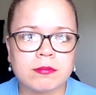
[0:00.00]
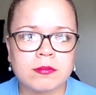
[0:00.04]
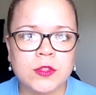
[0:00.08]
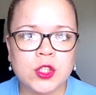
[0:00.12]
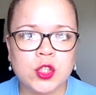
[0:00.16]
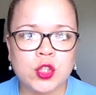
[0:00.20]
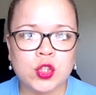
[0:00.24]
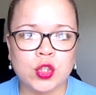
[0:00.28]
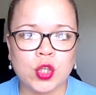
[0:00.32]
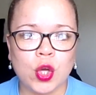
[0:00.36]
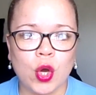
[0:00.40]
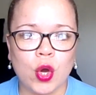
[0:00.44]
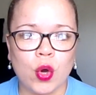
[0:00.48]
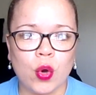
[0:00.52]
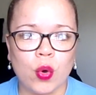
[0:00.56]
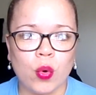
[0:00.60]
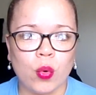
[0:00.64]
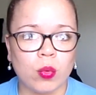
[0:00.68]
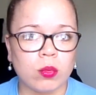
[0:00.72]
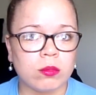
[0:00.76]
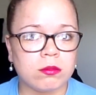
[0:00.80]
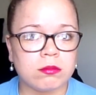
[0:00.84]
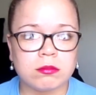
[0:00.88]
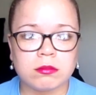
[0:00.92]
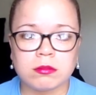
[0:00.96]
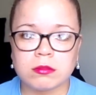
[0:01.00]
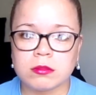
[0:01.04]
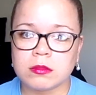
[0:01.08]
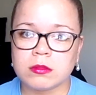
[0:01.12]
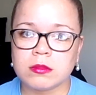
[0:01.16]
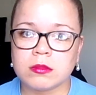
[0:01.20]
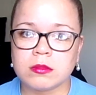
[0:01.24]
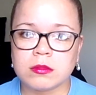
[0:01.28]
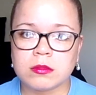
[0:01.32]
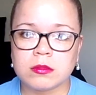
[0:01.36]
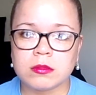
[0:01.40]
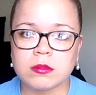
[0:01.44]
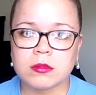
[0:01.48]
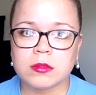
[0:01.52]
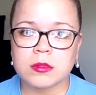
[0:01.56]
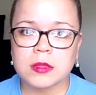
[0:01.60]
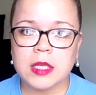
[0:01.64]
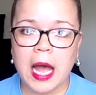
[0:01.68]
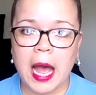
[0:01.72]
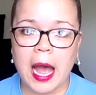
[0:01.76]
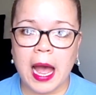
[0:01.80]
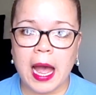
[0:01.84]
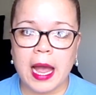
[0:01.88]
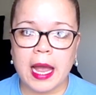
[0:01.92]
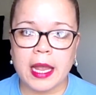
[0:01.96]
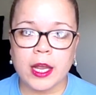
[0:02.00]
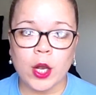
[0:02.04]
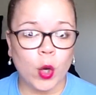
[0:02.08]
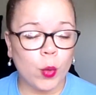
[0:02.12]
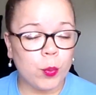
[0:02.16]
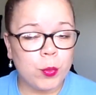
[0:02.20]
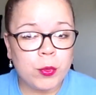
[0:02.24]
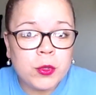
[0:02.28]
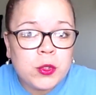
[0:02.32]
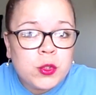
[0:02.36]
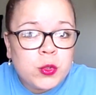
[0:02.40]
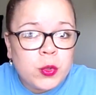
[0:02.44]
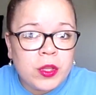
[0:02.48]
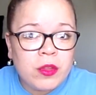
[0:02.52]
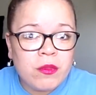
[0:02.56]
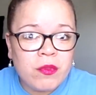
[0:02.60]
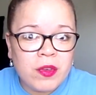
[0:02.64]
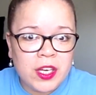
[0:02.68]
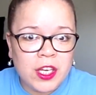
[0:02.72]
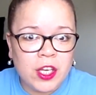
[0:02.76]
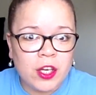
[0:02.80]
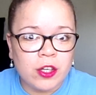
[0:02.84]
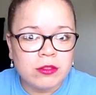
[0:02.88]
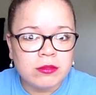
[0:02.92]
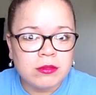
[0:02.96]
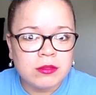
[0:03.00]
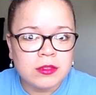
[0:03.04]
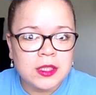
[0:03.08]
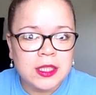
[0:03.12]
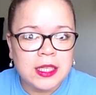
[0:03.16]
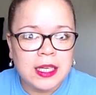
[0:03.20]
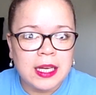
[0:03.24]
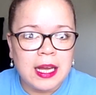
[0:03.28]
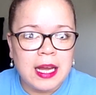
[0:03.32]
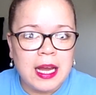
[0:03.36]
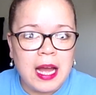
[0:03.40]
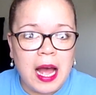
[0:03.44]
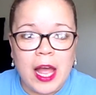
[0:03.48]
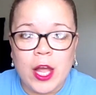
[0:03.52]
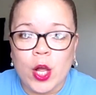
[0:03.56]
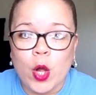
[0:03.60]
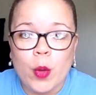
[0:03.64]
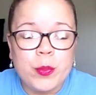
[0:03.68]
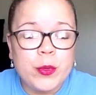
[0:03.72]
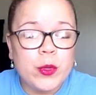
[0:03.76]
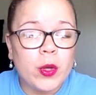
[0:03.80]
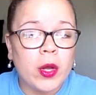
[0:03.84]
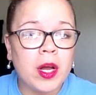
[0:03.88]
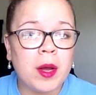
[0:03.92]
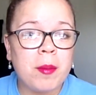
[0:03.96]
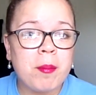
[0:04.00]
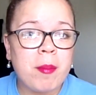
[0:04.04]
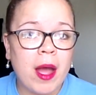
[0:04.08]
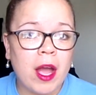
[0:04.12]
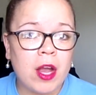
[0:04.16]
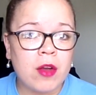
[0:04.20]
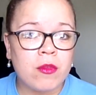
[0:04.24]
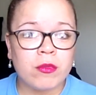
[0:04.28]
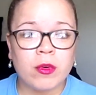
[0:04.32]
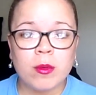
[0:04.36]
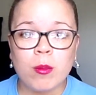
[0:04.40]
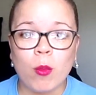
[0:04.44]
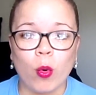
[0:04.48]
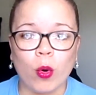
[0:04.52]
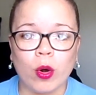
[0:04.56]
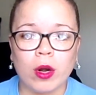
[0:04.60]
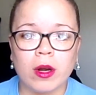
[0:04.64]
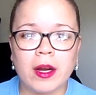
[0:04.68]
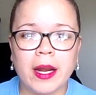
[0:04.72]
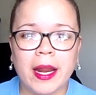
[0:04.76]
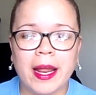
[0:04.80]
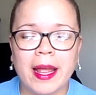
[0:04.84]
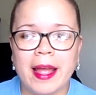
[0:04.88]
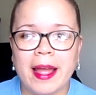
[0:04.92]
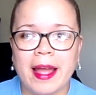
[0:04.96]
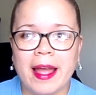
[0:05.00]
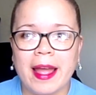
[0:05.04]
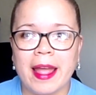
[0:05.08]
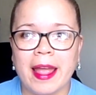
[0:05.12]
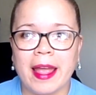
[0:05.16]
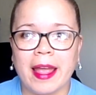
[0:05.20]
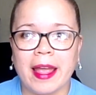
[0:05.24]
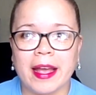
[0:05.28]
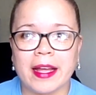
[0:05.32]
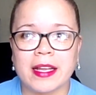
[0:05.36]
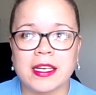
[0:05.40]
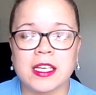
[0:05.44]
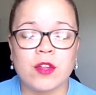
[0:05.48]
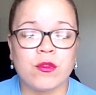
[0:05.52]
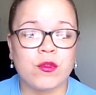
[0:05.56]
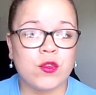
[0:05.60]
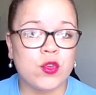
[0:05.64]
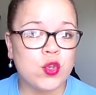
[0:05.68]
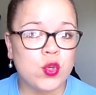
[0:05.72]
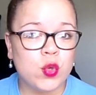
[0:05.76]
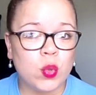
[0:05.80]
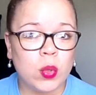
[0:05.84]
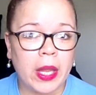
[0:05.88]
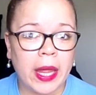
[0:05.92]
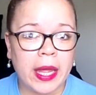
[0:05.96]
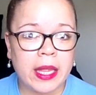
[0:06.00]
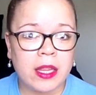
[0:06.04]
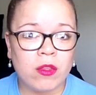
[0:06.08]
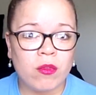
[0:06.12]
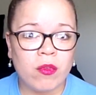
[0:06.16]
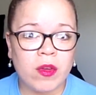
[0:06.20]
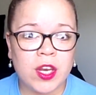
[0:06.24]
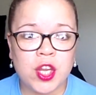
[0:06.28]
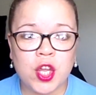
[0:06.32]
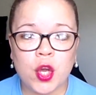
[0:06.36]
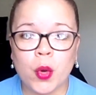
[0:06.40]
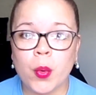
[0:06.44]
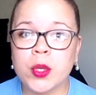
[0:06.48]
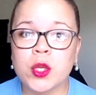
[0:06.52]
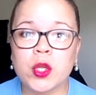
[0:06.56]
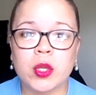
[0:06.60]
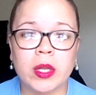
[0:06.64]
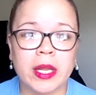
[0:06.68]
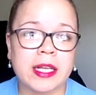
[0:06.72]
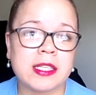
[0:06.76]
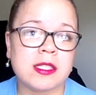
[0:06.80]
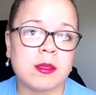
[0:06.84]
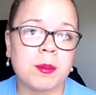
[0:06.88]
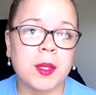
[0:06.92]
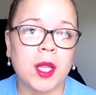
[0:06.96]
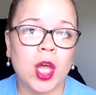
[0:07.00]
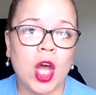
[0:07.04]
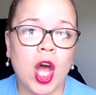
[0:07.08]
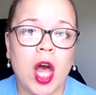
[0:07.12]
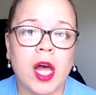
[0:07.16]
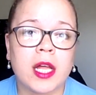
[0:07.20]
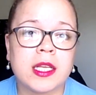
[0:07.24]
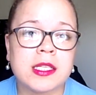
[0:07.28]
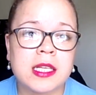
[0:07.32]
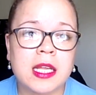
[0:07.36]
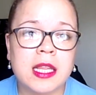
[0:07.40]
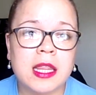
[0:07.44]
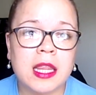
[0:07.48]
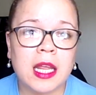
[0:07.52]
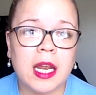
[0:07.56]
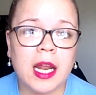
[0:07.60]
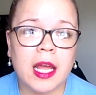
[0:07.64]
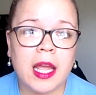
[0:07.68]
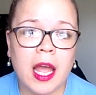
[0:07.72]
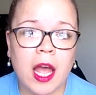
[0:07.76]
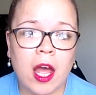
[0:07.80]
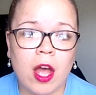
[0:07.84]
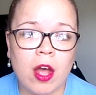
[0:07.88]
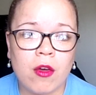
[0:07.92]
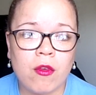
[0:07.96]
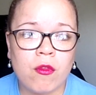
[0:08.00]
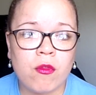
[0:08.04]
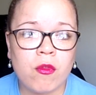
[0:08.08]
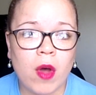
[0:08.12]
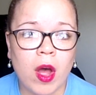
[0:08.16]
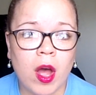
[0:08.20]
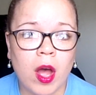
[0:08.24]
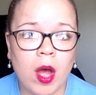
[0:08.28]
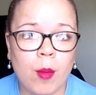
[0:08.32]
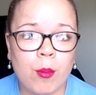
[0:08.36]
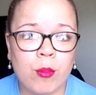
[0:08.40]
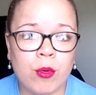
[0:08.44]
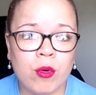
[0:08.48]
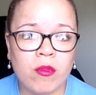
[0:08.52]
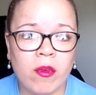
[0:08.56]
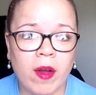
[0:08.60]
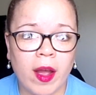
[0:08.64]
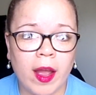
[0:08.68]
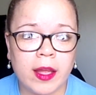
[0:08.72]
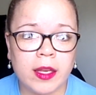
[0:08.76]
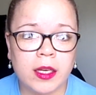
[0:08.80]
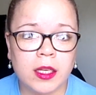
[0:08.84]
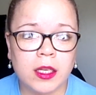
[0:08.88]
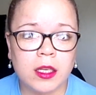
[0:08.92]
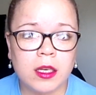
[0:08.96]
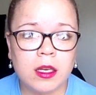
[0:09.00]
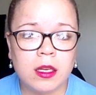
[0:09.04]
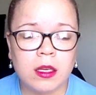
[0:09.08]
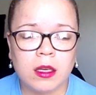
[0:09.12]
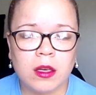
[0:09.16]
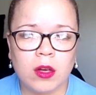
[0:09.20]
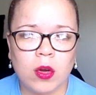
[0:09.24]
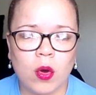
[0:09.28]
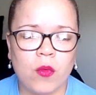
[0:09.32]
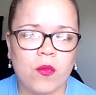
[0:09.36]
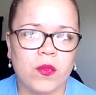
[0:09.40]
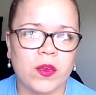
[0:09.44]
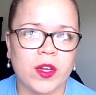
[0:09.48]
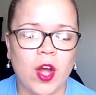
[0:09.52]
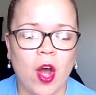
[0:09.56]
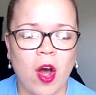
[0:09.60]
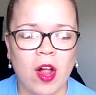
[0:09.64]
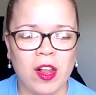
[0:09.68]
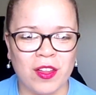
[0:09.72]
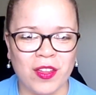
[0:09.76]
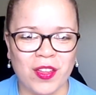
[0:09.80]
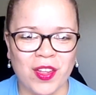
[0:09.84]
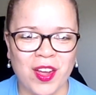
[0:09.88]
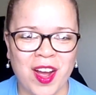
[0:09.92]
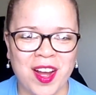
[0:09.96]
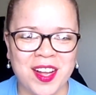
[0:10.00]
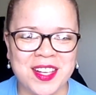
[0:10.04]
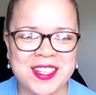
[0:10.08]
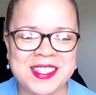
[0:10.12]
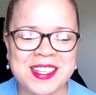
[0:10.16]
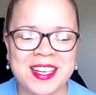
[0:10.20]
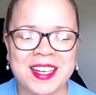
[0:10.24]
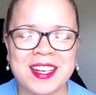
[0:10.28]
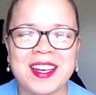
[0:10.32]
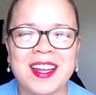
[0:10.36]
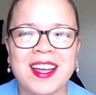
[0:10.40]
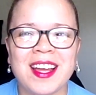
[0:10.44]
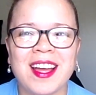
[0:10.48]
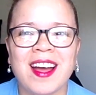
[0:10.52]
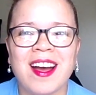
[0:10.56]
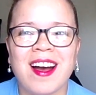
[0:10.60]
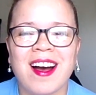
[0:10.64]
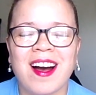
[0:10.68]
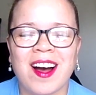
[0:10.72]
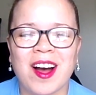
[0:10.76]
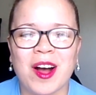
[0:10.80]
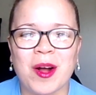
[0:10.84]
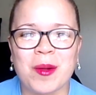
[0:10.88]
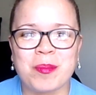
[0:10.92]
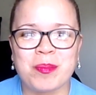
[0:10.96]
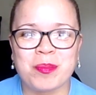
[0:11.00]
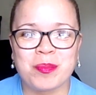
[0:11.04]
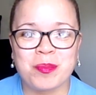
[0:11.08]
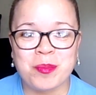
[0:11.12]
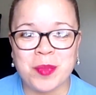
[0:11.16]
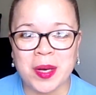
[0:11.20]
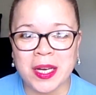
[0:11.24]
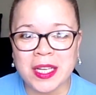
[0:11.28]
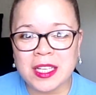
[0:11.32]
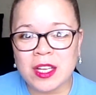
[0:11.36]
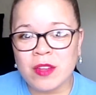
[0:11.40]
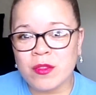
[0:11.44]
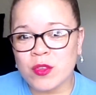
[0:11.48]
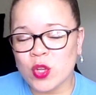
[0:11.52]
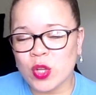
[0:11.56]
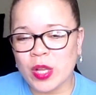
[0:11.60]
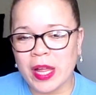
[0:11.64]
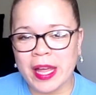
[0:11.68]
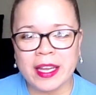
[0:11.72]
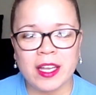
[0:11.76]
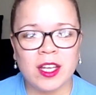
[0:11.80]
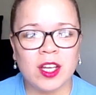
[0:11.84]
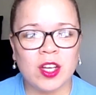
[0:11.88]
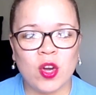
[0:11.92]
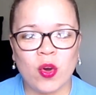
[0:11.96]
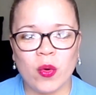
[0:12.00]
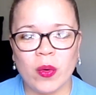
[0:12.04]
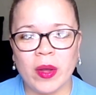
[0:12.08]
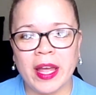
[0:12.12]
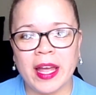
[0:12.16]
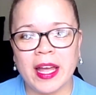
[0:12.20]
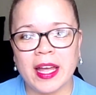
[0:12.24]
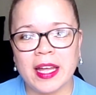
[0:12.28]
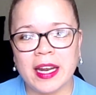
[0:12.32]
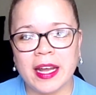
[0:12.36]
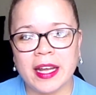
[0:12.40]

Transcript: So I hope you enjoy the video. I hope you'll come back for more. And if you do like the video and you like some of the content that I have provided, hopefully all of the content, but if you like it, go ahead.